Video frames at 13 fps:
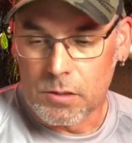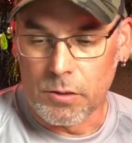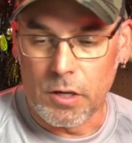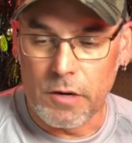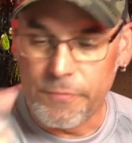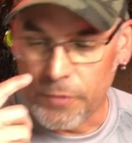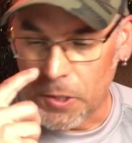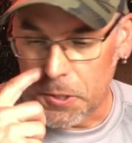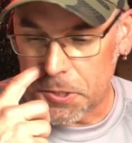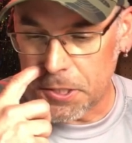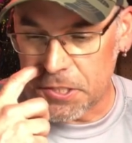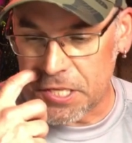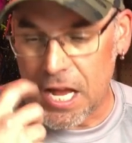in our first
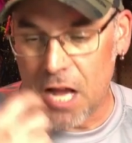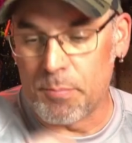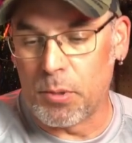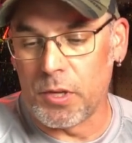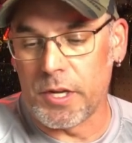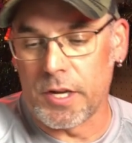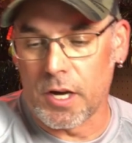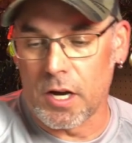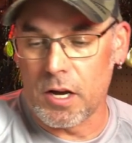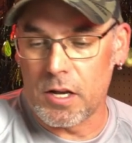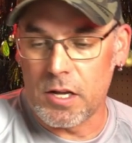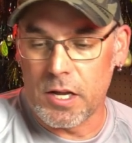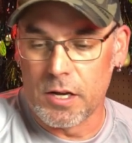example
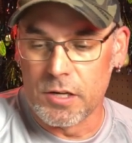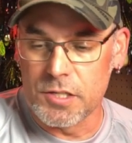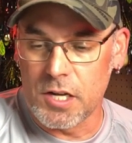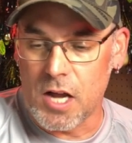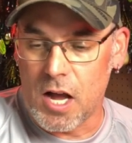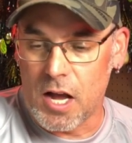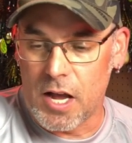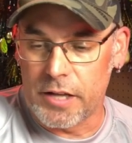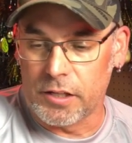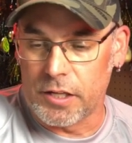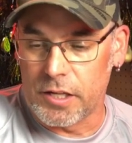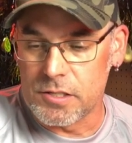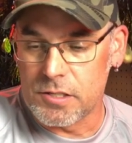here, here's an
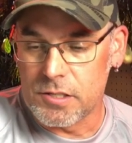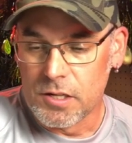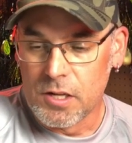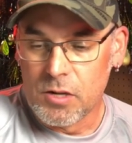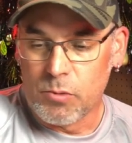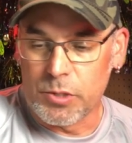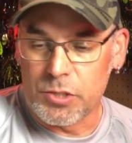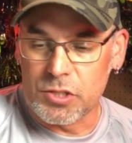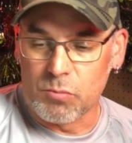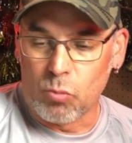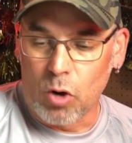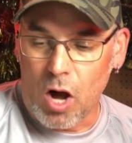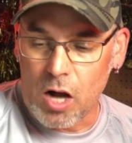island with
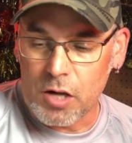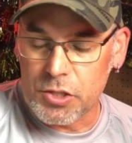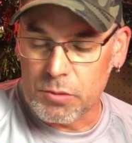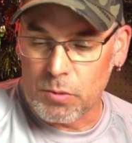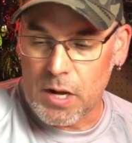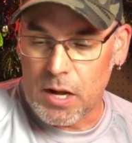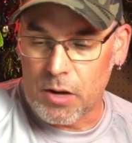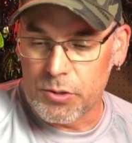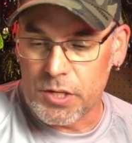some rocks around